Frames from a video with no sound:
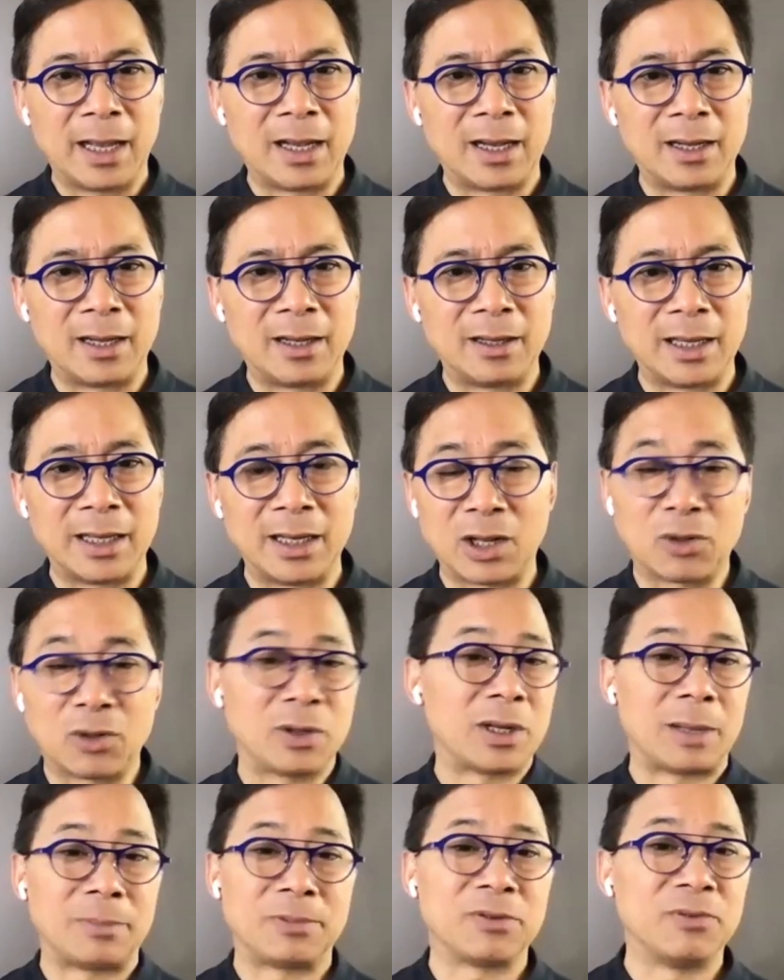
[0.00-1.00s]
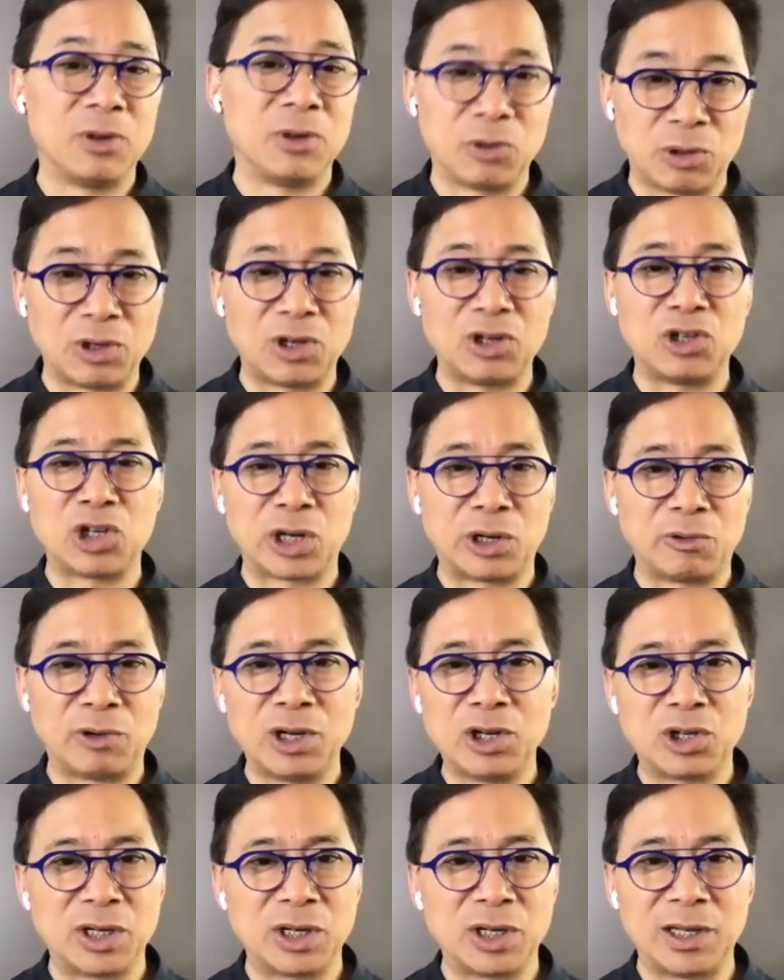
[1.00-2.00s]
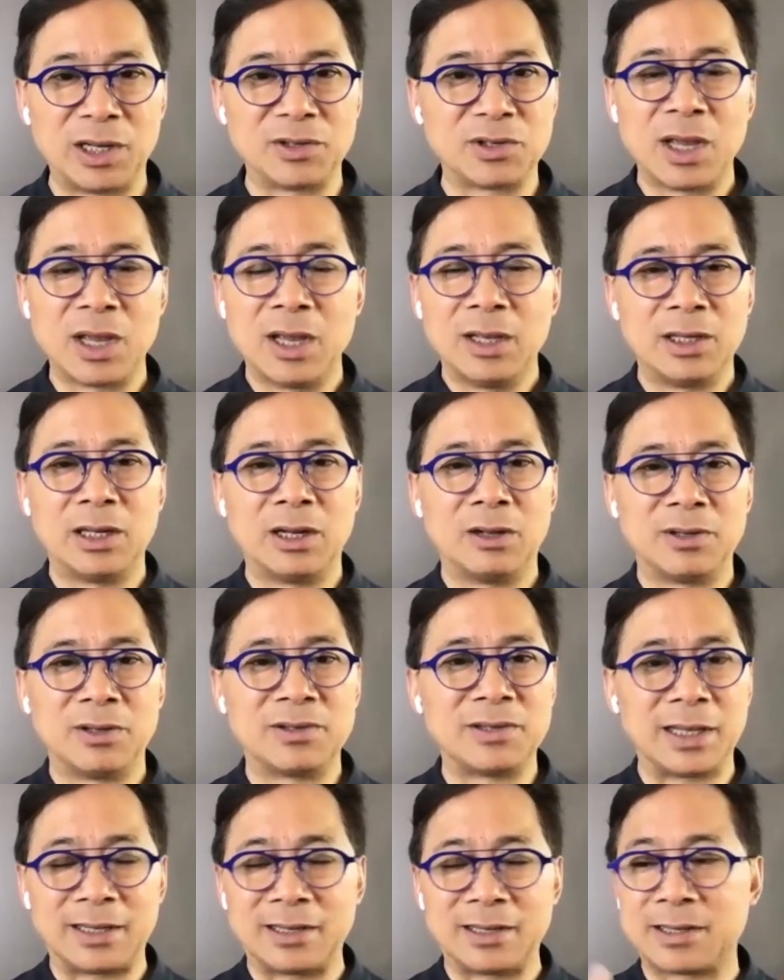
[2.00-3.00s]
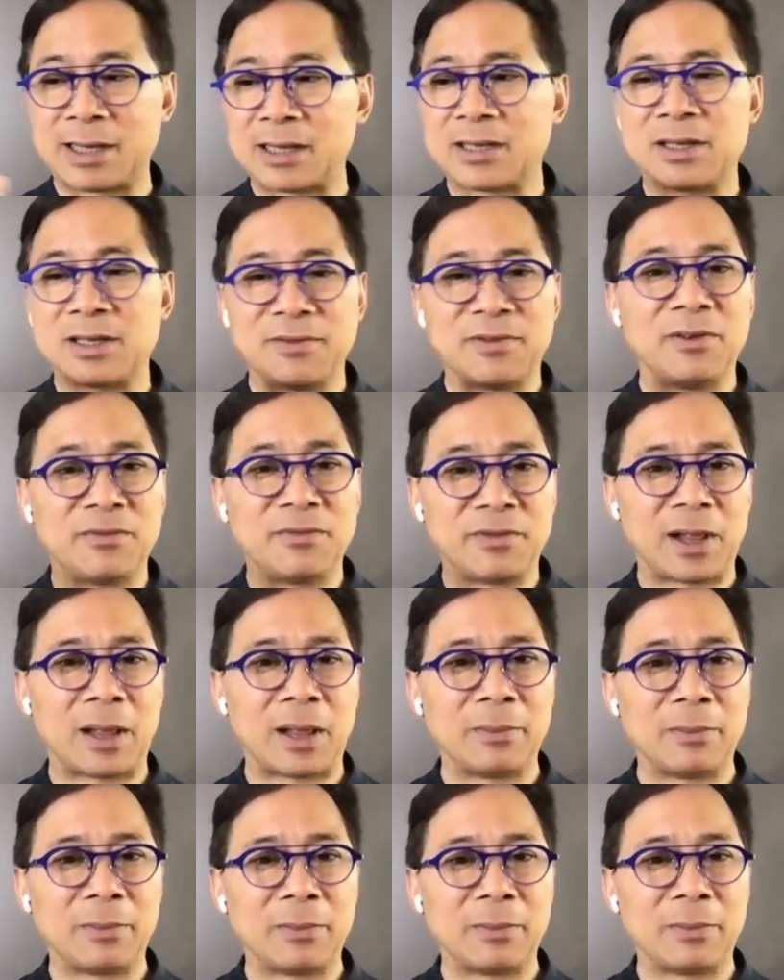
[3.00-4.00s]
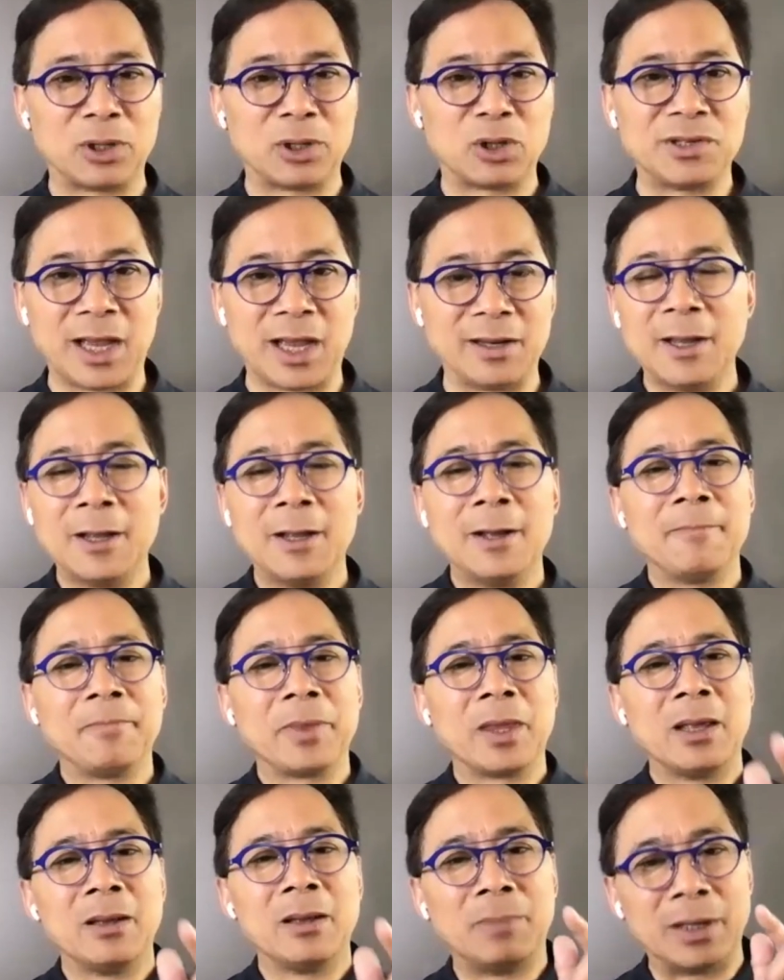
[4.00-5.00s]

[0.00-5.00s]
Uh, and other types of neurodegeneration is, you know, this excessive inflammatory state.